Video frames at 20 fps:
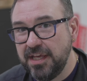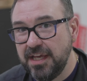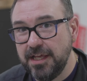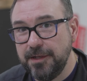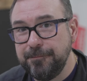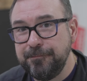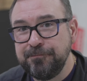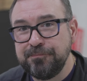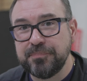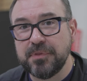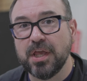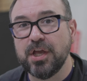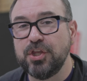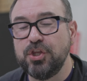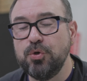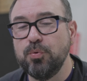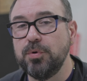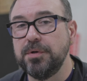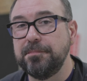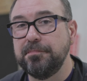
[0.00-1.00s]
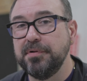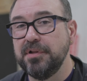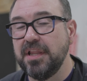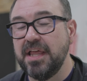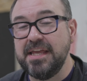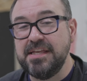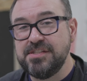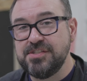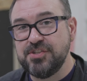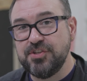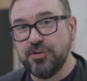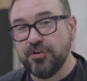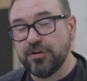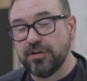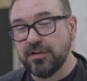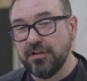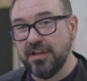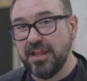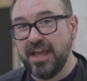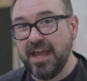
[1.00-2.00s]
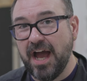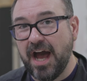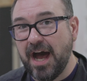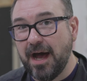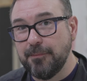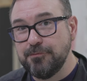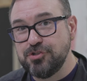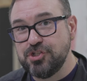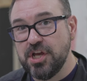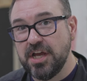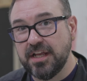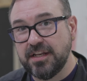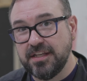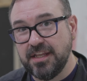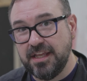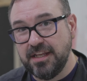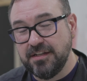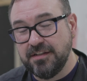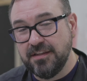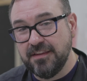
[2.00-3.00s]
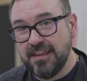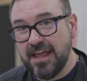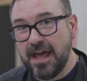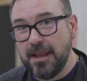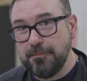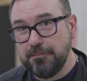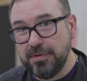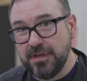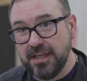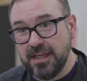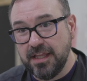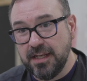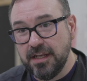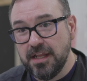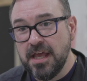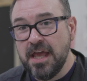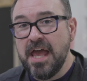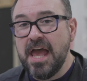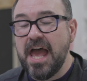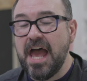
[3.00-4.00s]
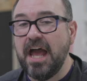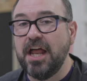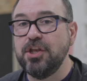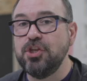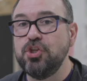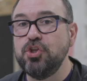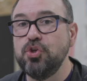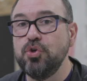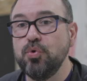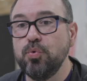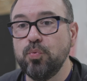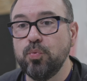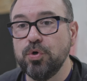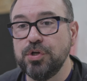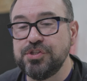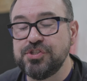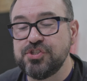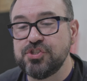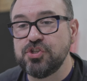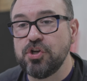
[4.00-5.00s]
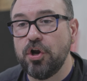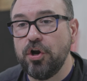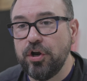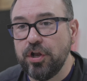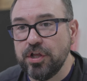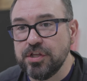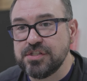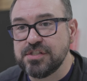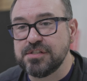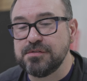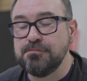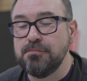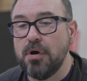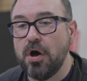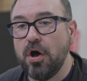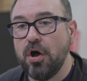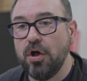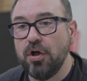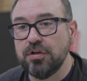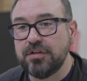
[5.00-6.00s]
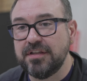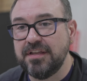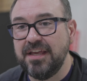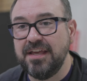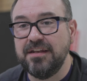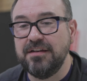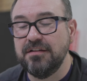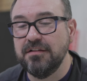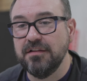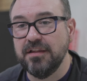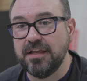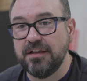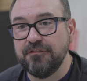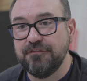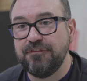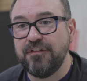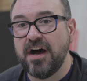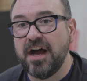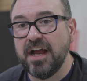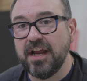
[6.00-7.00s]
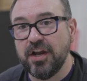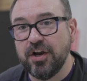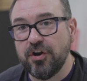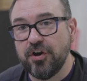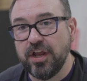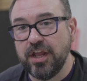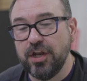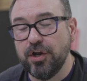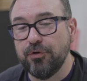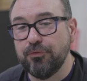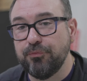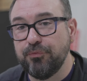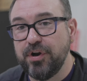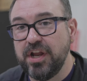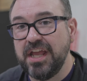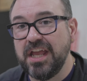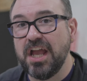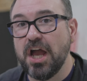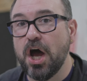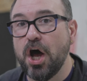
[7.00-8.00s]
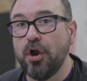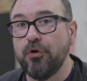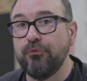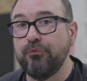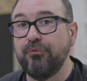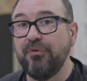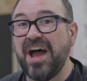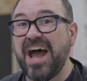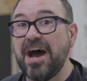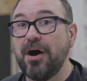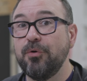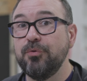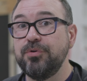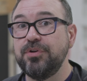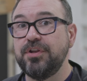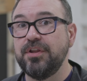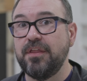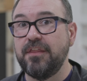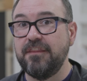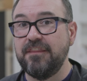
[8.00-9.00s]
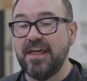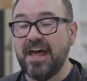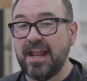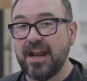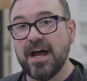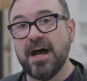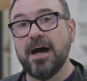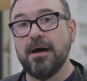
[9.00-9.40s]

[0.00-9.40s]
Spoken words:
pit. You would place your clay object into that pit, and you would start a small kindling fire in a ring around that